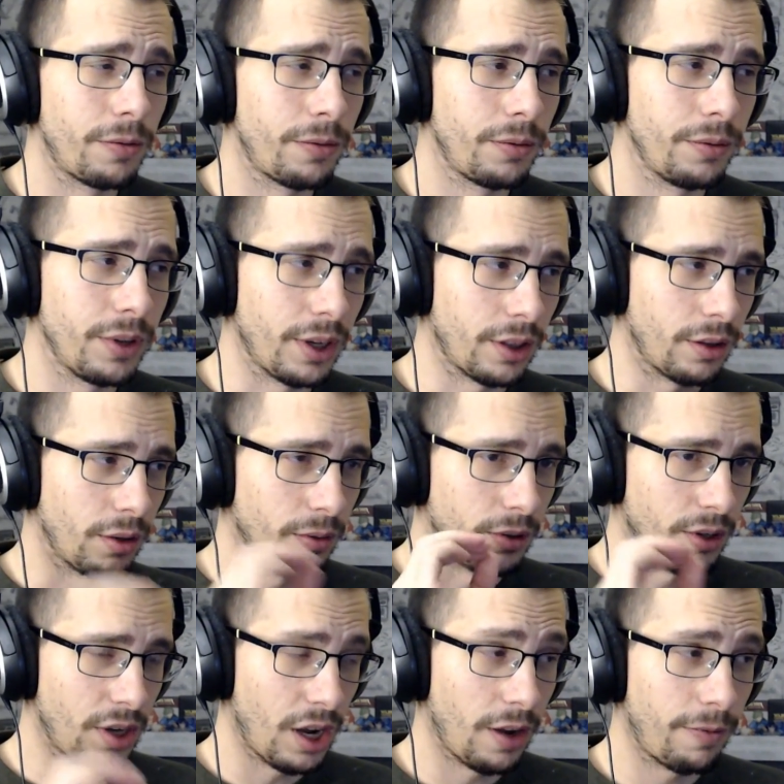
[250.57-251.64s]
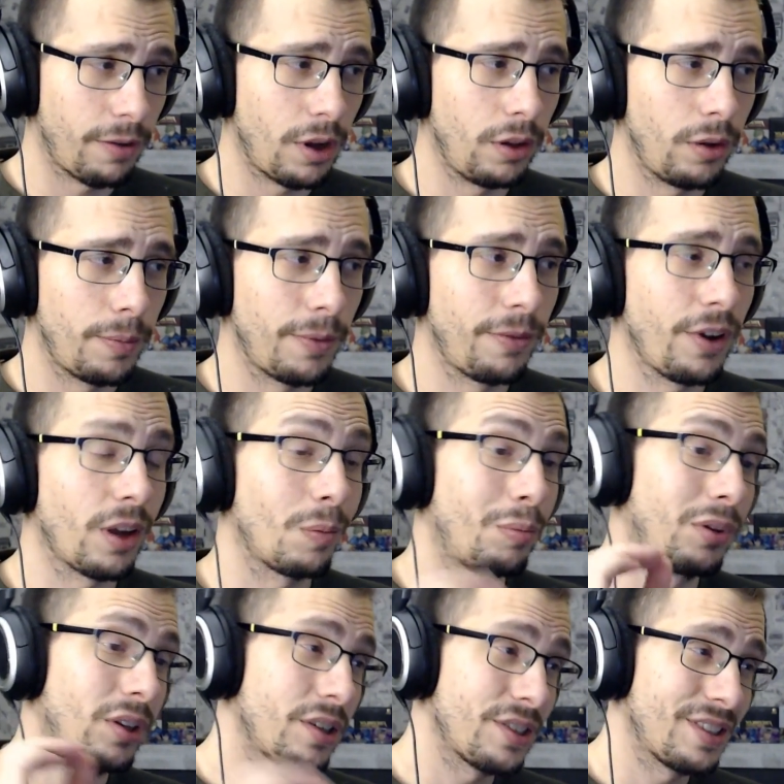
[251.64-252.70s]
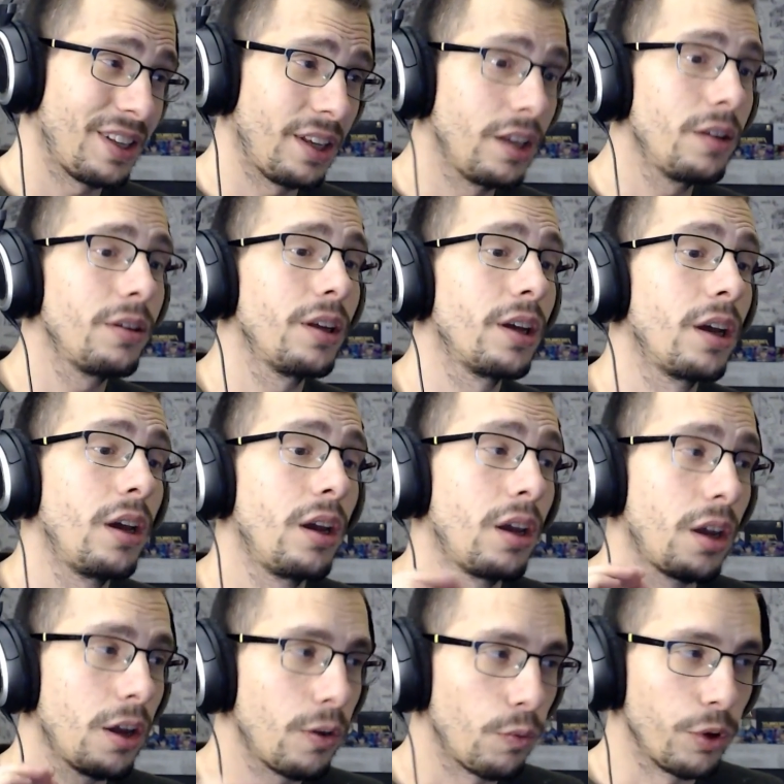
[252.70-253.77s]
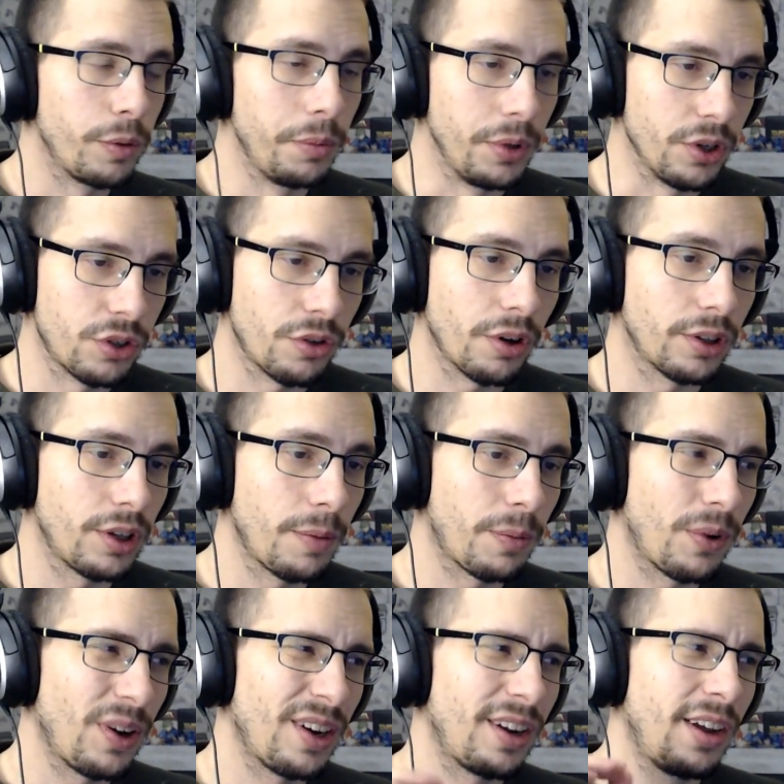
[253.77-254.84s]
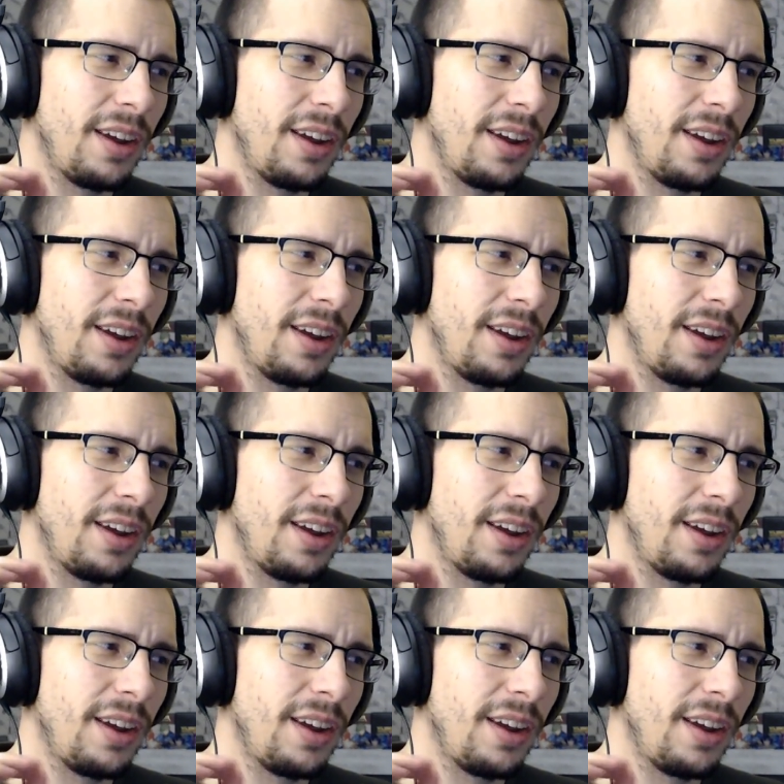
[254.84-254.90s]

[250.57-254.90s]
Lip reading: like the deny follow-up effect plus the healing, it would be a strict upgrade,